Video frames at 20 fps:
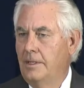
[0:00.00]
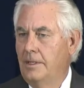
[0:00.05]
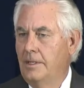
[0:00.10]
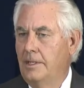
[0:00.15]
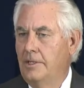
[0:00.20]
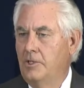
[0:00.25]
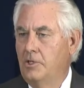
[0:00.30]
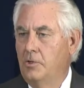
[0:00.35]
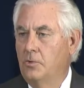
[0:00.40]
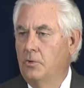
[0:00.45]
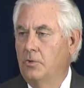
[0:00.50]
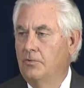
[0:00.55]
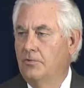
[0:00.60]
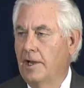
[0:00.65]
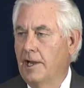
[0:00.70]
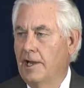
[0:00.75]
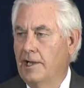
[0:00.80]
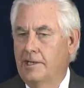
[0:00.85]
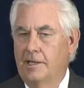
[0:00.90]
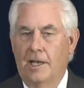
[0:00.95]
And you will
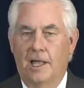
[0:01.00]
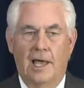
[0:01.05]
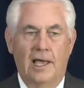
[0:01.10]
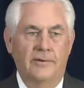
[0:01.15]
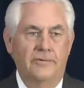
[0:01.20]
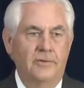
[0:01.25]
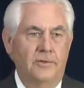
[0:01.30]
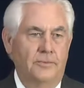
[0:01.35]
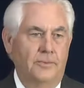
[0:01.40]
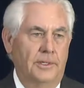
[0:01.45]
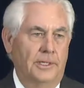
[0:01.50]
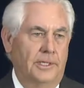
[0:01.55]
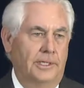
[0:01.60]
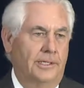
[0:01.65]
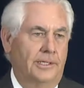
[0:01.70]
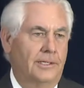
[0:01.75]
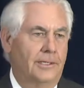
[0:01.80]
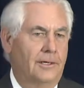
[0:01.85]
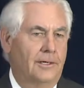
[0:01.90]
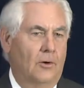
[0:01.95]
find life to
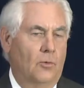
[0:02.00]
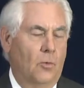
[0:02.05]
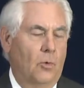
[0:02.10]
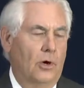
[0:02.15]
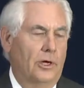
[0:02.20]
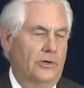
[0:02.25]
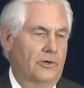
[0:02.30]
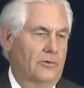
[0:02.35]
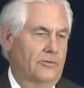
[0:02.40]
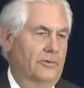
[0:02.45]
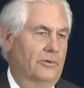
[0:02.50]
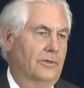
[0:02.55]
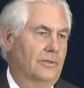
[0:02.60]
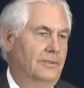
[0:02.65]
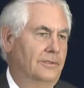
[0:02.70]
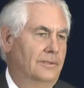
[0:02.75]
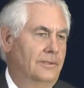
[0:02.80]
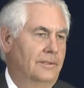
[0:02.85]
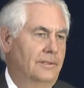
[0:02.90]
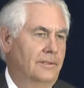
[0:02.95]
be a wonderful,
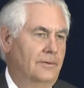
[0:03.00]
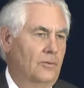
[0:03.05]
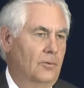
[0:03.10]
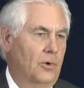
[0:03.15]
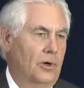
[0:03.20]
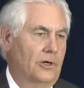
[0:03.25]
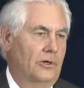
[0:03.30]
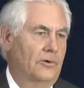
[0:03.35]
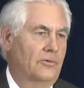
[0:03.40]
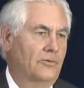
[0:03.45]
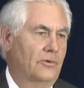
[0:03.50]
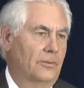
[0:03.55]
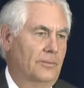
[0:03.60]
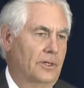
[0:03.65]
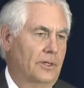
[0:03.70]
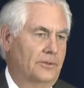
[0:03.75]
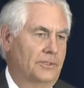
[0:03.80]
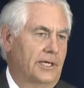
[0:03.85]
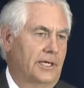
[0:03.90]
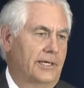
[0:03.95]
wonderful
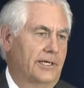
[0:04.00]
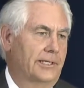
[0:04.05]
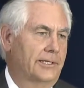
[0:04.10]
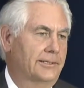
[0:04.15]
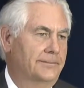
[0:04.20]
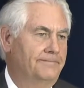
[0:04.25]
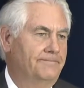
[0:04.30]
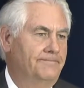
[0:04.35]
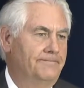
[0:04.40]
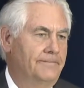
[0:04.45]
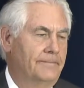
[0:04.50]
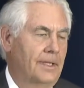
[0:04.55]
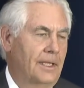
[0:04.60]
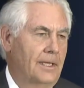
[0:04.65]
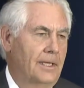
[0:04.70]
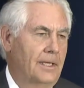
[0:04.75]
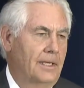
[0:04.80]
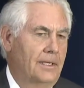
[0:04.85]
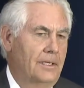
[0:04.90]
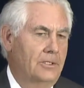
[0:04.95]
mosaic.
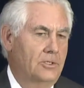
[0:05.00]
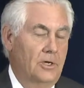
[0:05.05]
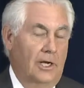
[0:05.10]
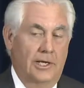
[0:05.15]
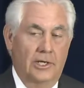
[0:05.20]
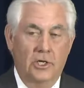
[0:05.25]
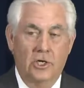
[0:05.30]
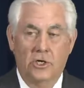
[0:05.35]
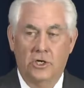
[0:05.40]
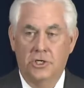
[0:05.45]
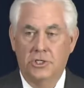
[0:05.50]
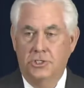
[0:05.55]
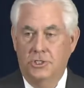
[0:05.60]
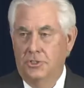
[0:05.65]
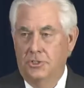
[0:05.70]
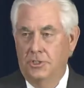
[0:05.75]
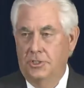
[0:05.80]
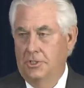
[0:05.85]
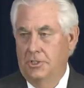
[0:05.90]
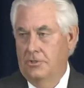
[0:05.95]
So I encourage you
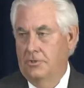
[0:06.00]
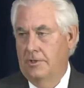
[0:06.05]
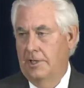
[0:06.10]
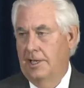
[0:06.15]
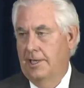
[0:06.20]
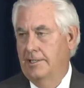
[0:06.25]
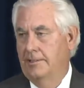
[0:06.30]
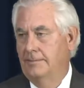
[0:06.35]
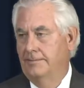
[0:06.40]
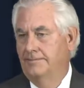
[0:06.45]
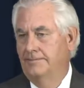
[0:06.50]
to do that.